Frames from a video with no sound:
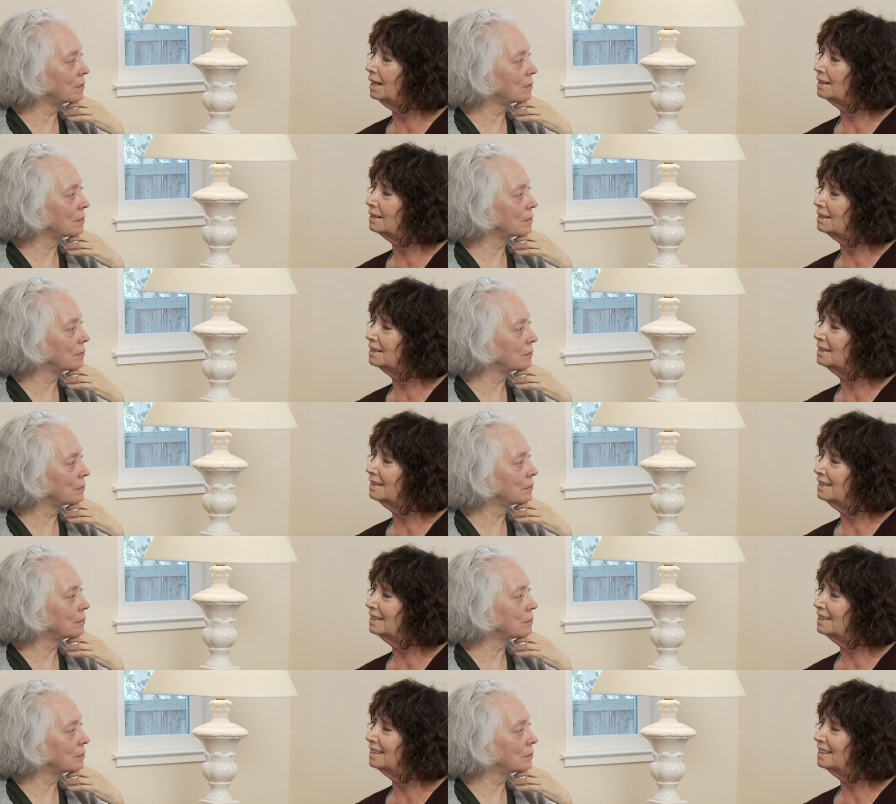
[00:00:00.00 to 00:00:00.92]

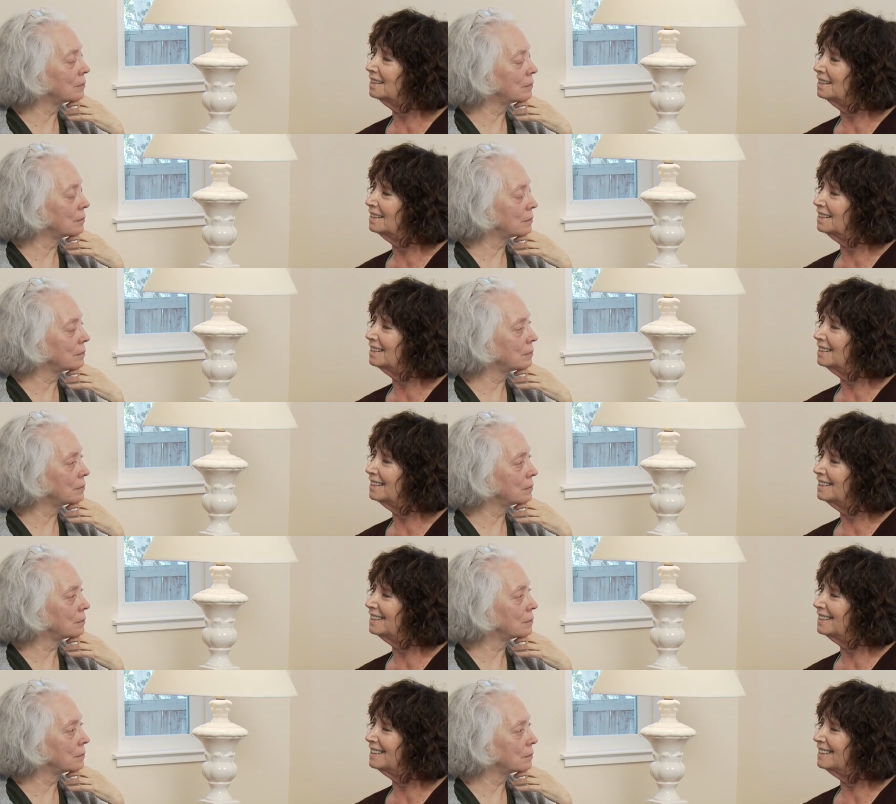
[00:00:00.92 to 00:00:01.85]

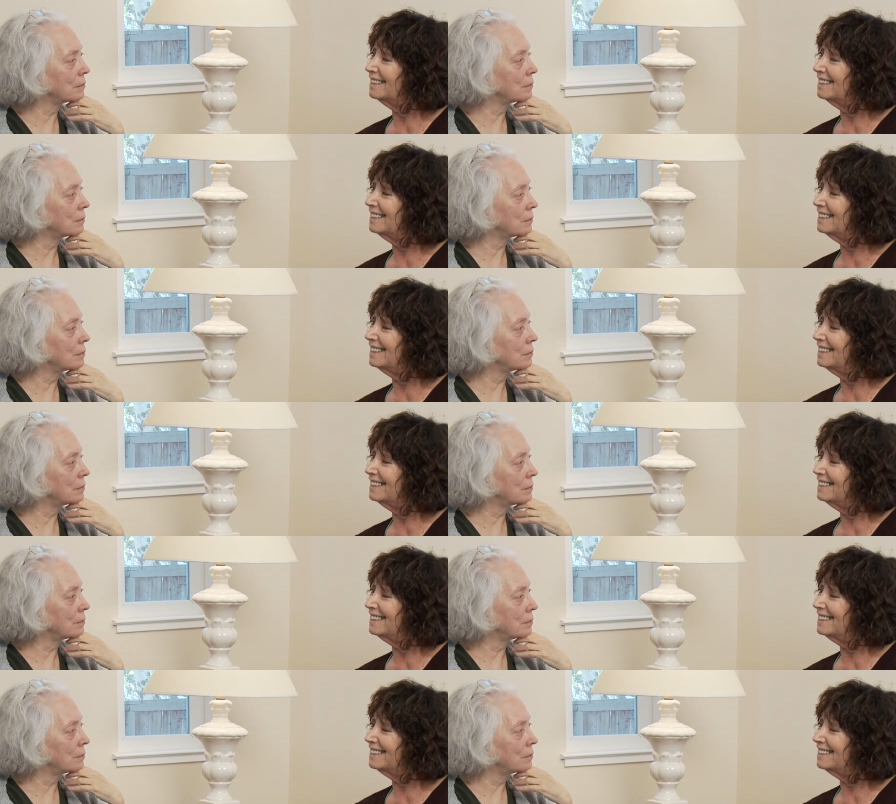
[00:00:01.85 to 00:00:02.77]

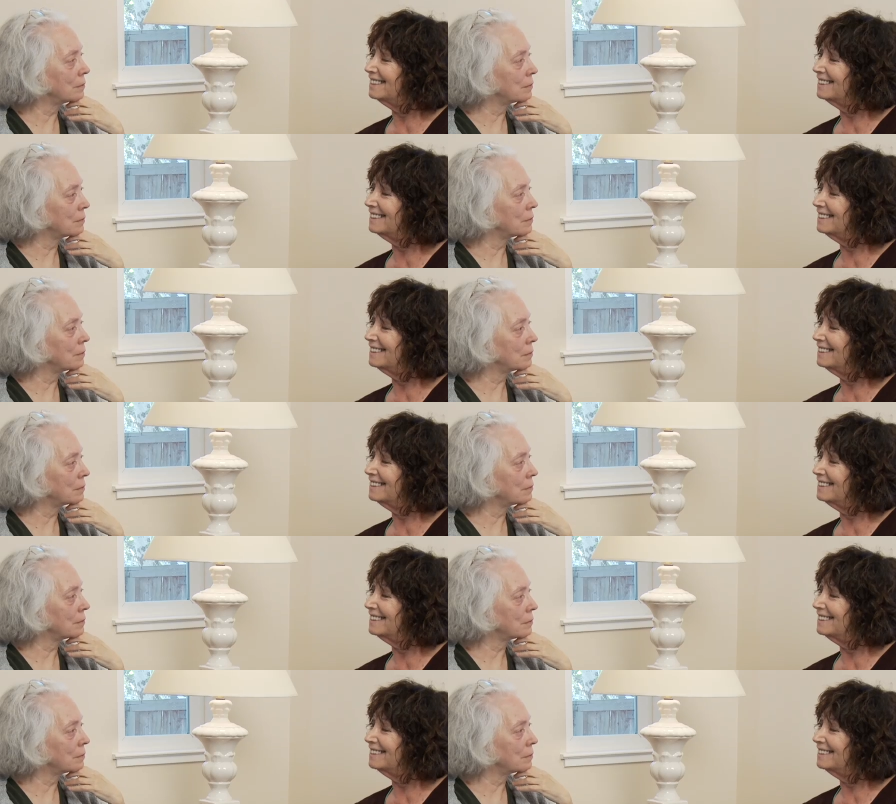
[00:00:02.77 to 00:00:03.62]
[no speech]